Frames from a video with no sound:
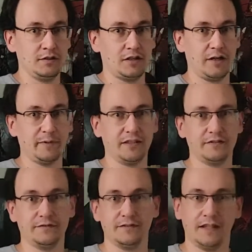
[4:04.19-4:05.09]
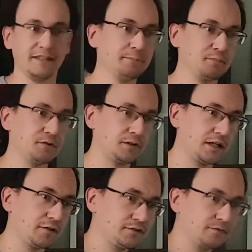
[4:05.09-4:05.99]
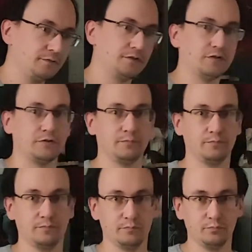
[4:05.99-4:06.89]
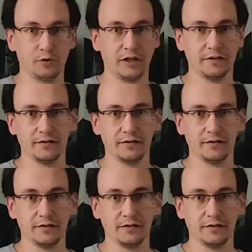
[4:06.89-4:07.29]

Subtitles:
I mean, I did put in